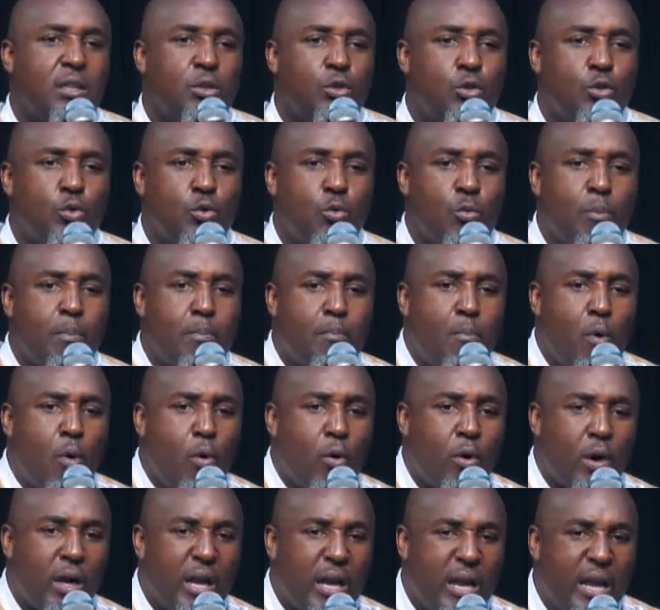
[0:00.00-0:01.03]
you
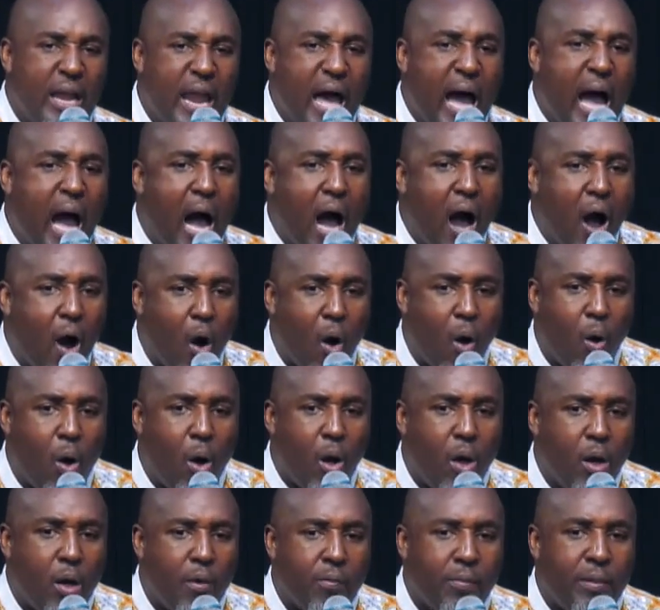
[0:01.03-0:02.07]
more now
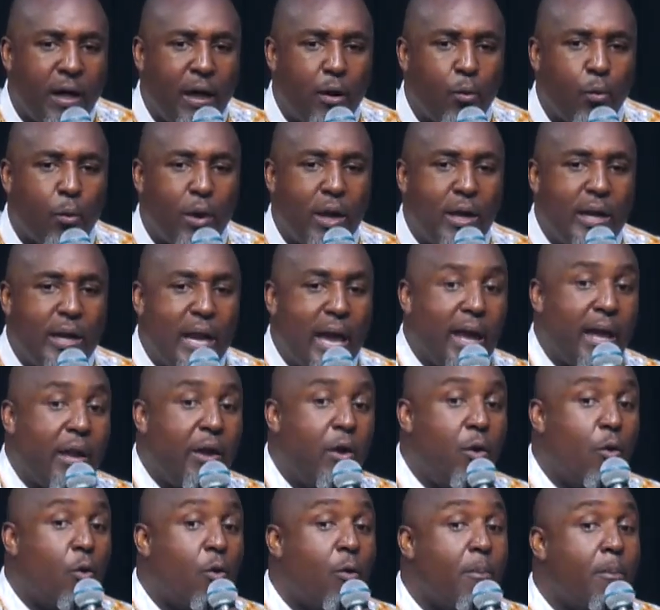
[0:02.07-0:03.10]
than when I had
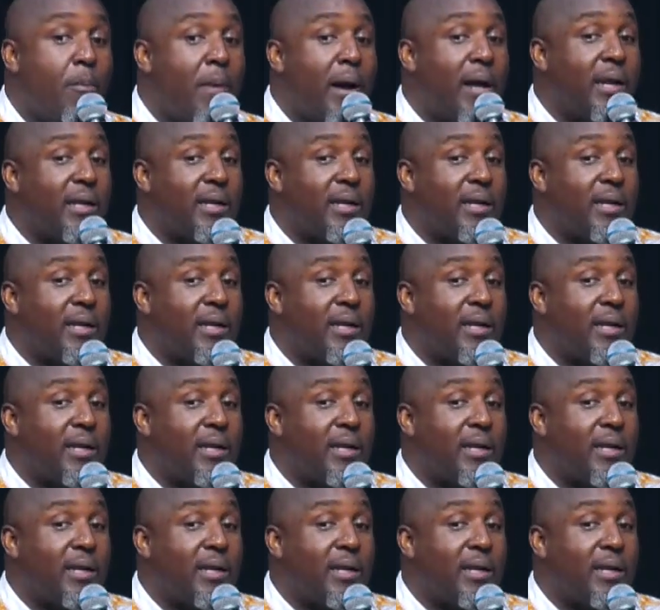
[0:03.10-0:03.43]
no money.